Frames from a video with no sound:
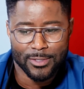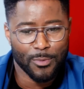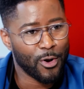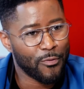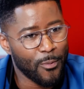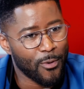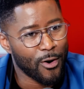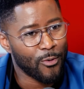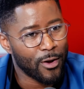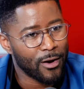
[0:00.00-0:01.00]
Good Morning
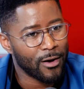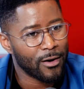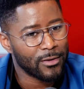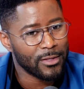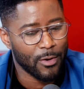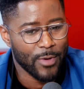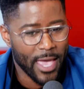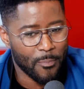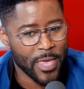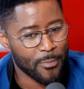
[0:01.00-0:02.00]
Football where, we
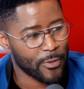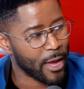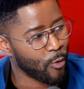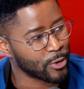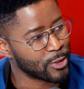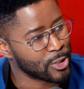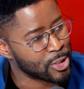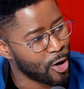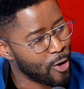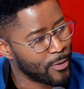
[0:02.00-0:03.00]
had people that worked on the
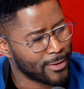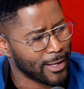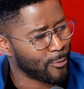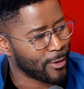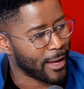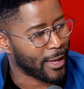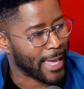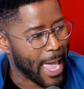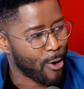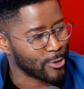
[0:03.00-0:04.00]
show, but they weren't
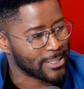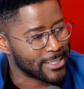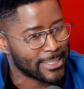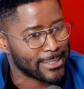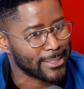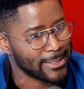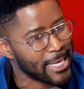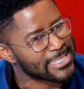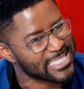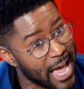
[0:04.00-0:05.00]
our assistants.
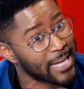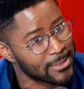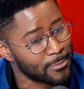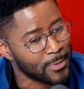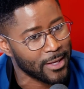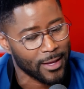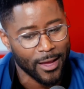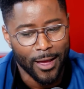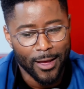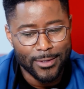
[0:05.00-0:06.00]
You assigned to me.
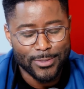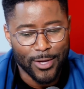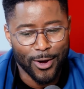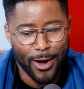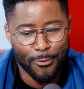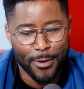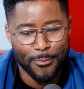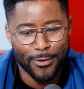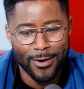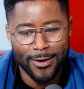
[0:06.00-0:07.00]
Yeah. So I
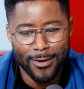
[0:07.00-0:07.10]
remember